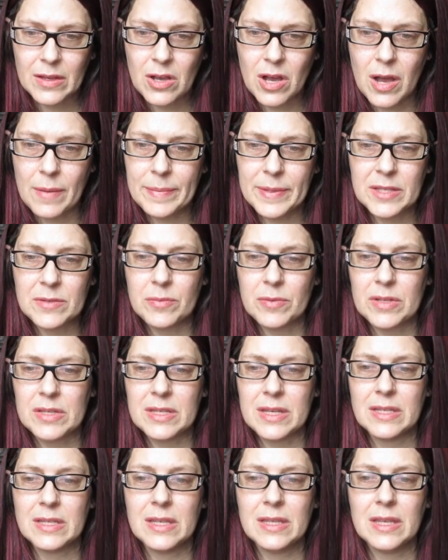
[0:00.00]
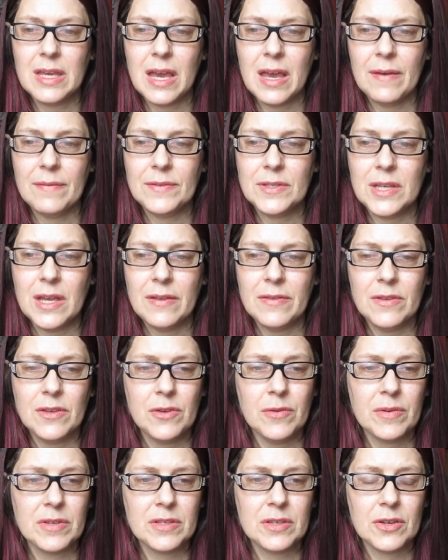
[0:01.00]
Copies were sent to the FDA, the
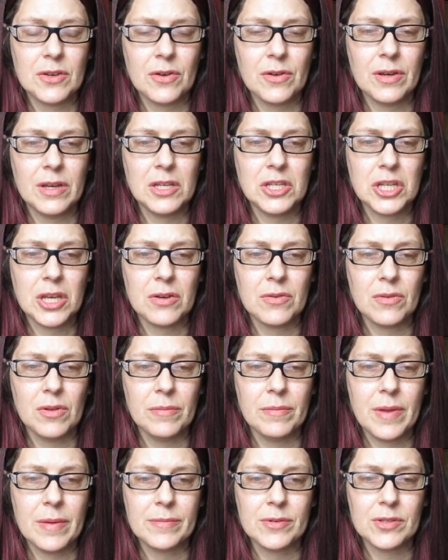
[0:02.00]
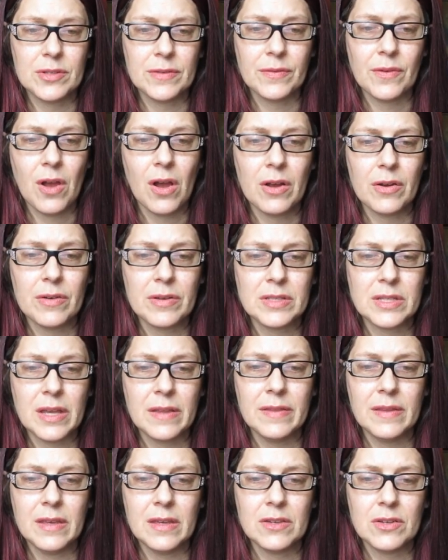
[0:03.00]
U.S. Attorney General, members of Congress,
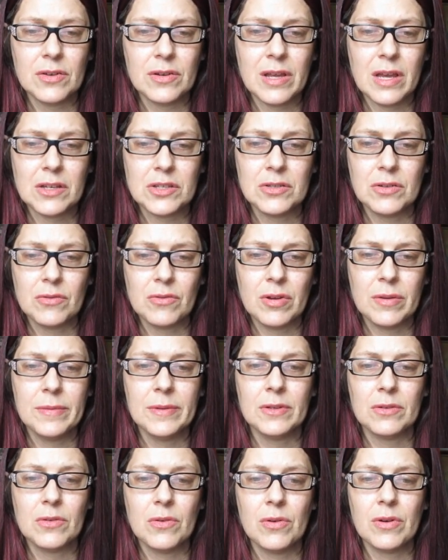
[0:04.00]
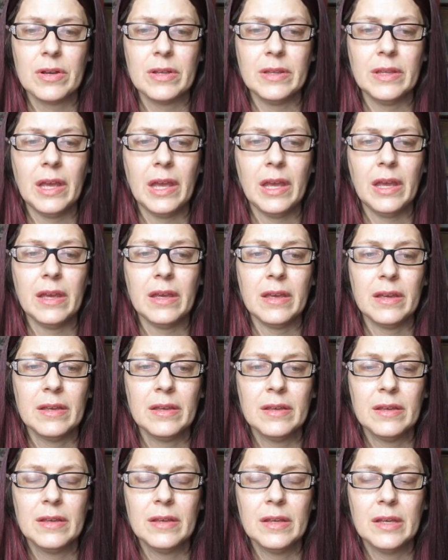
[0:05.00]
and the International Criminal Court in The Hague.
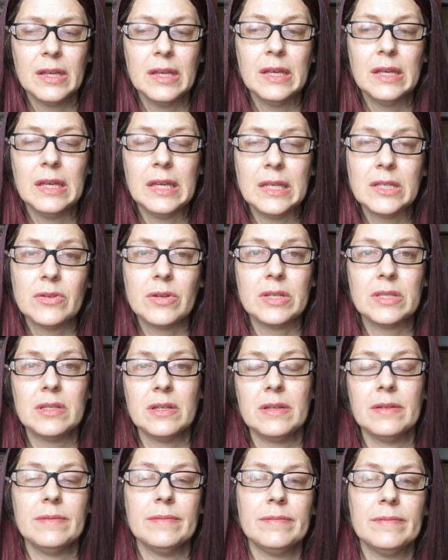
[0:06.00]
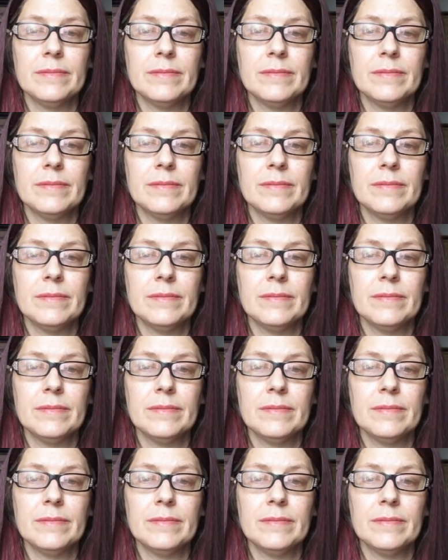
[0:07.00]
Interesting.